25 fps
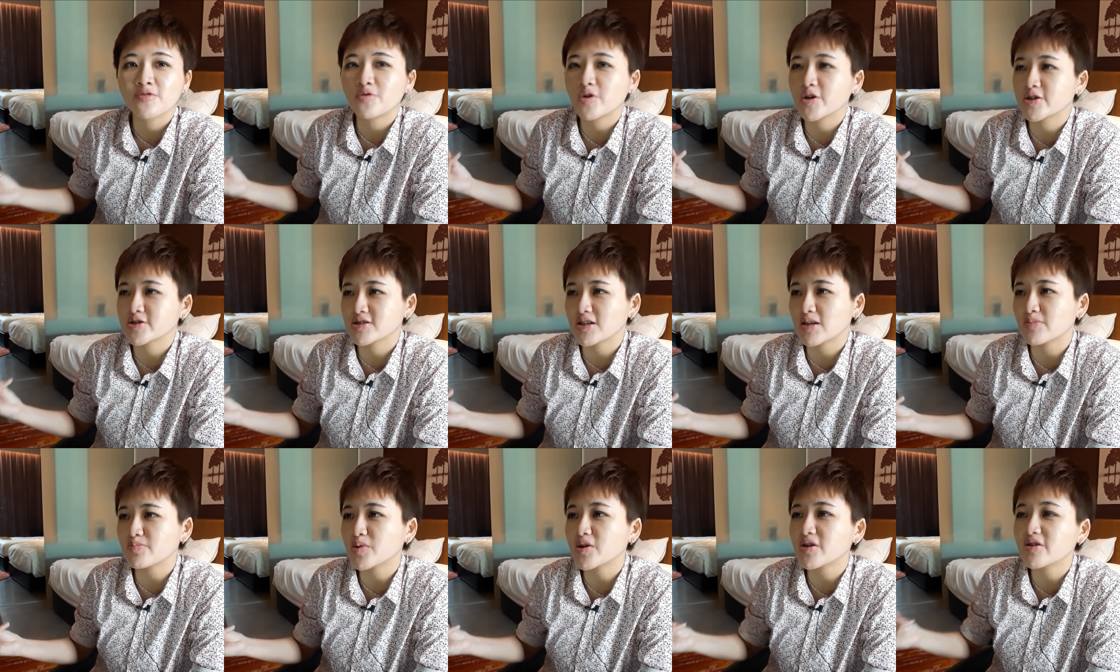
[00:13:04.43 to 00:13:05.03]
For
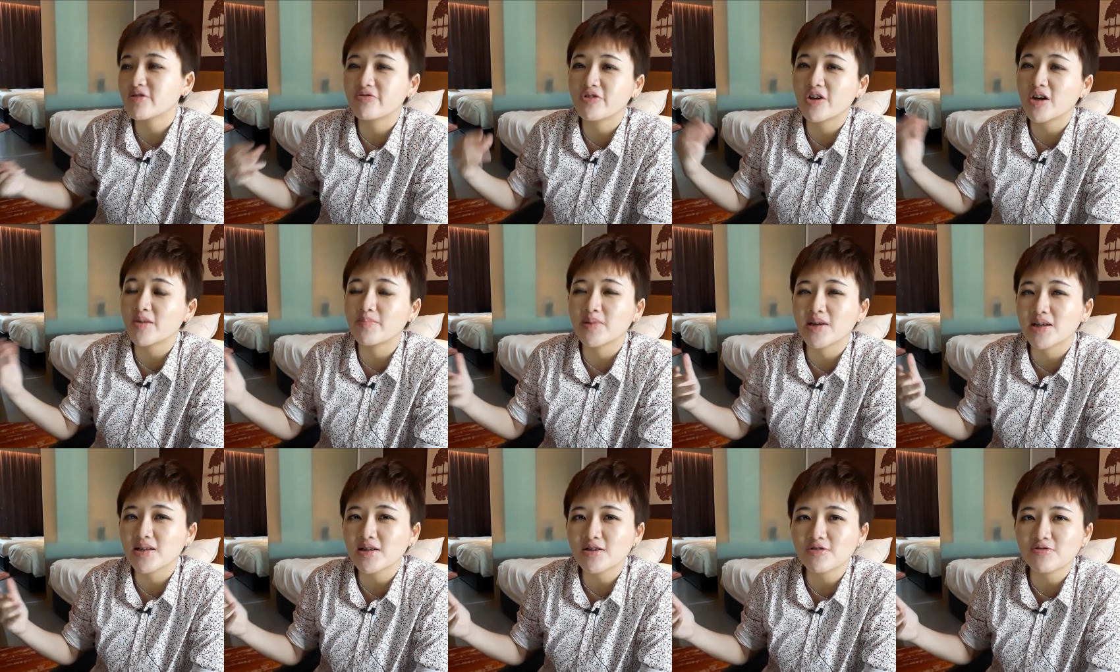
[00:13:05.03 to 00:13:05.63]
example, if you're
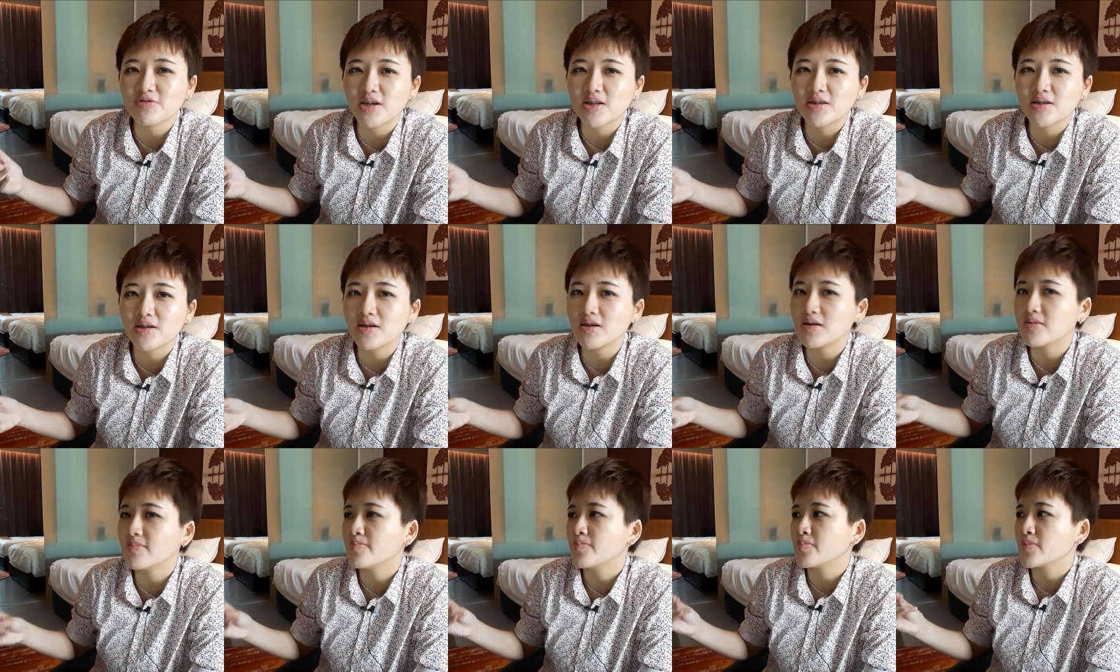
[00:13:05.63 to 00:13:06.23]
a beginner
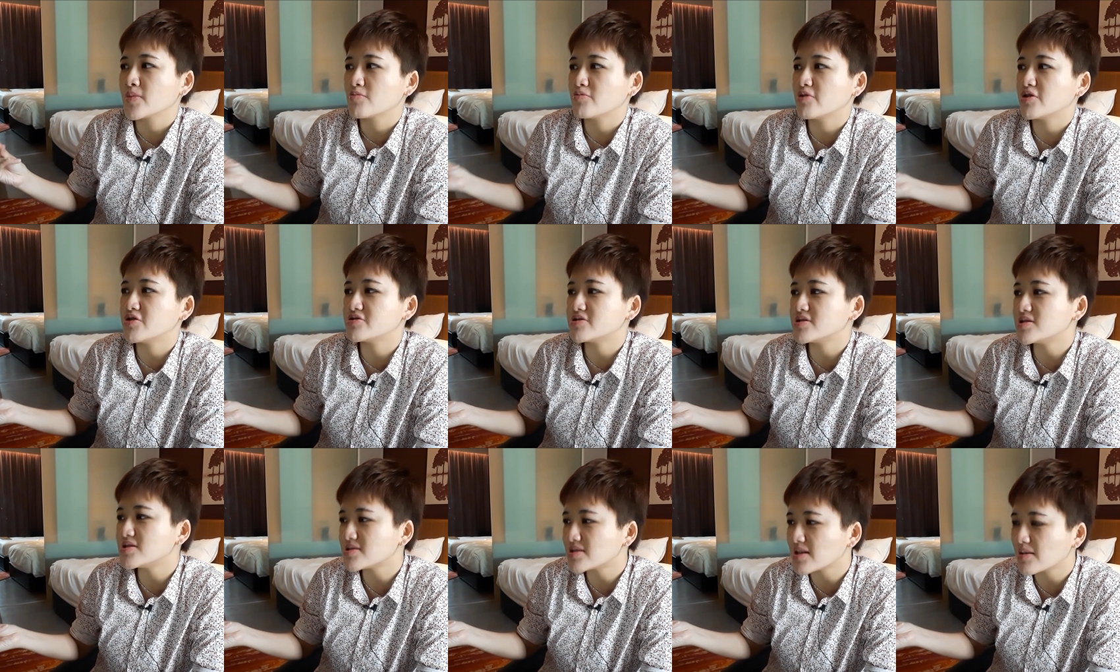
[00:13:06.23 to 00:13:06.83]
trader, when
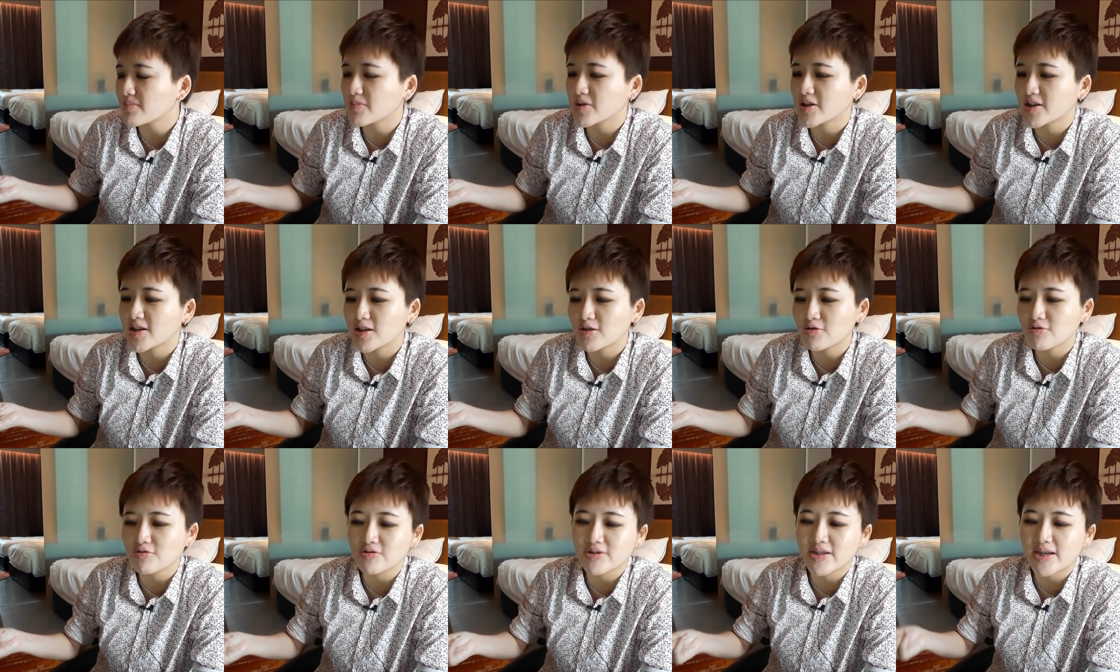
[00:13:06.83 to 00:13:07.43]
you see
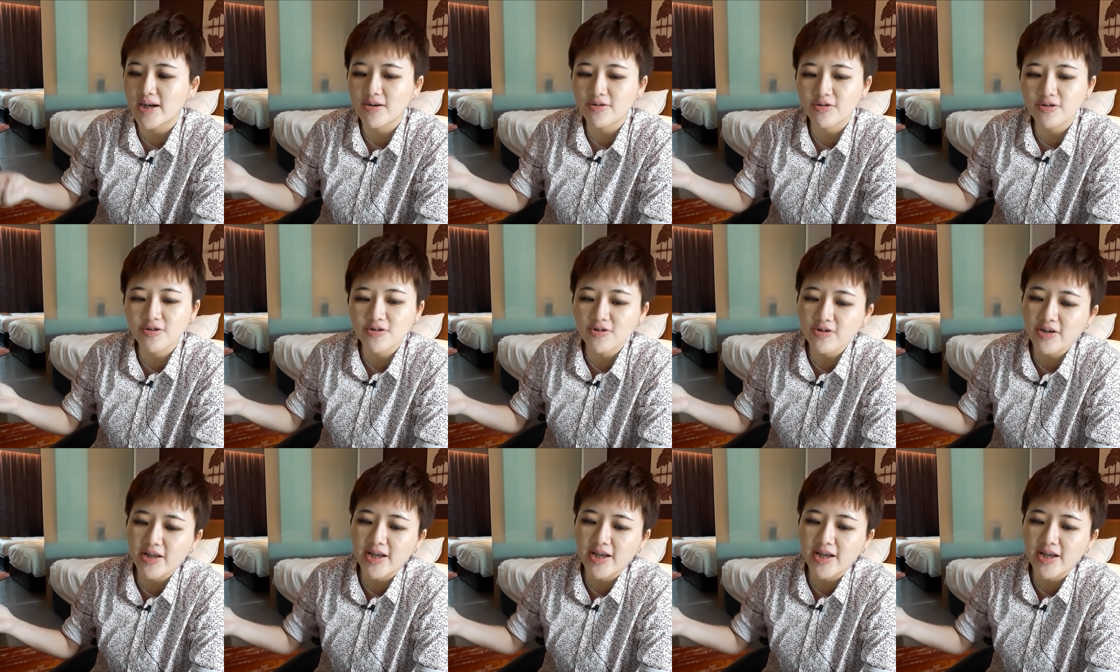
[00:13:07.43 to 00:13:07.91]
somebody who tell you,